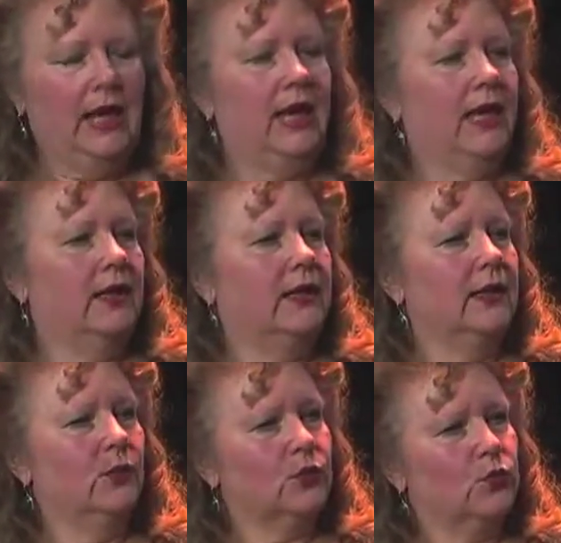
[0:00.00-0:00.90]
And
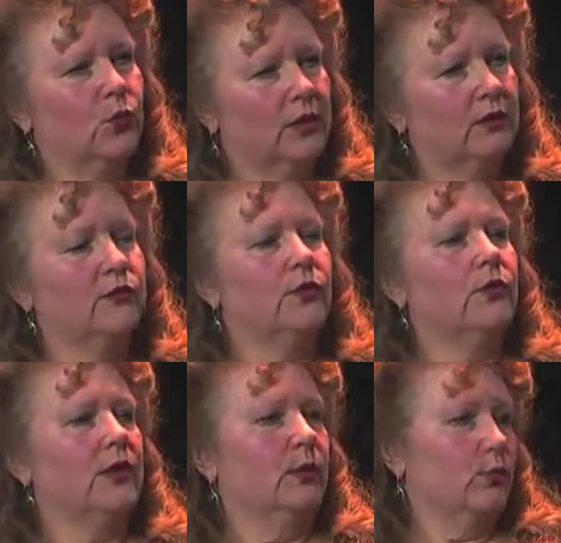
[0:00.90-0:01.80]
it was
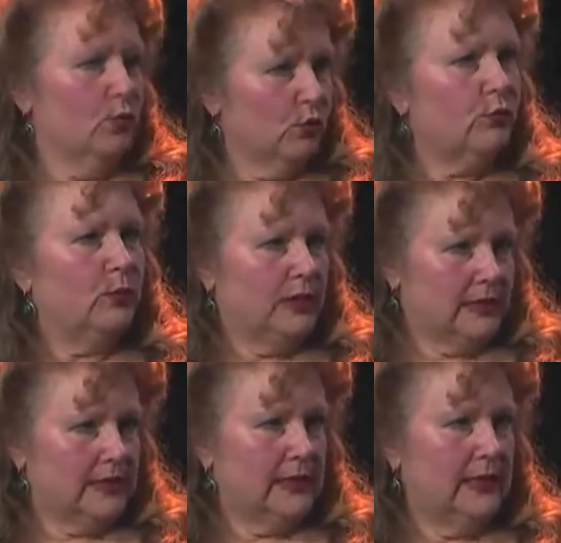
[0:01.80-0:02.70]
wonderful, the
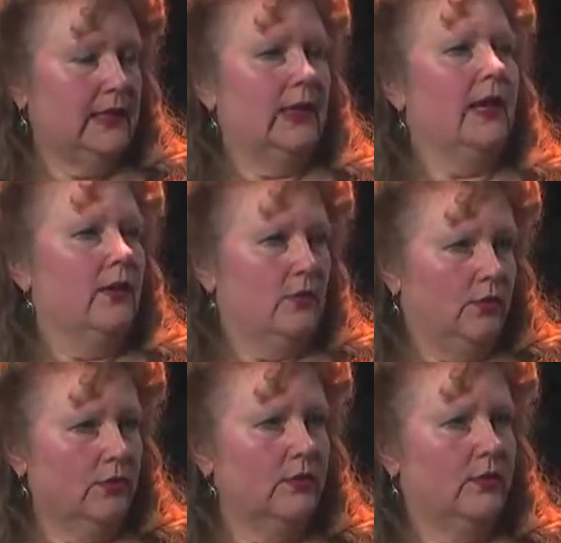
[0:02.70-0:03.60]
improvements in
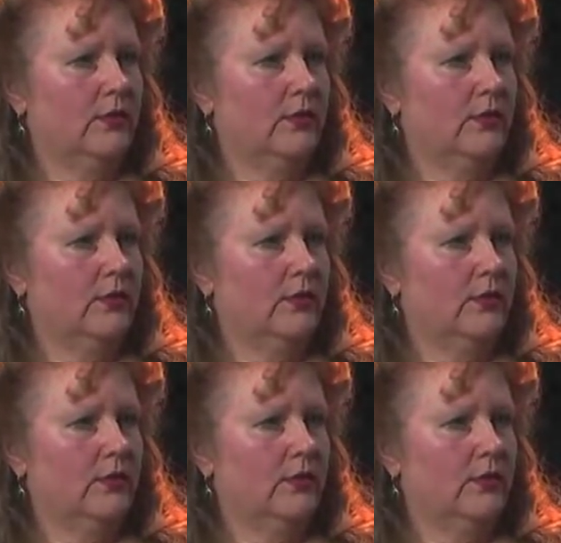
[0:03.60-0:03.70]
health